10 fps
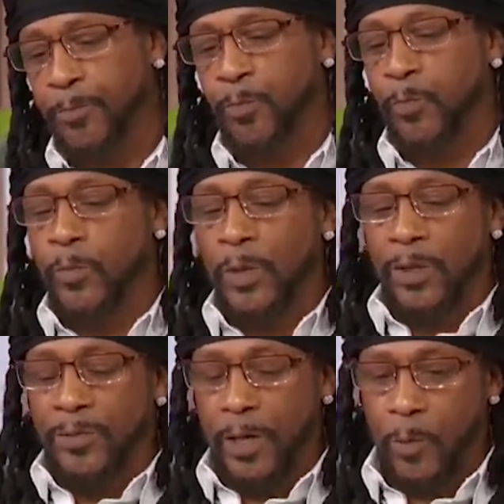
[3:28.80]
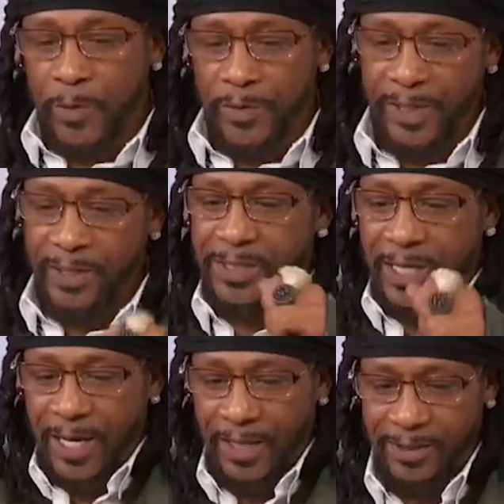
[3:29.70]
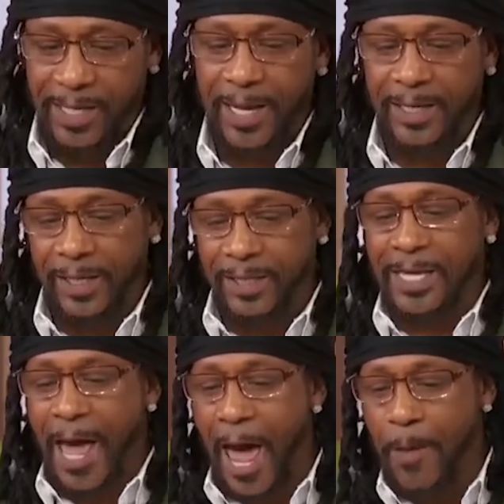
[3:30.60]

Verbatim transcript: he came back at Katt with freestyle response,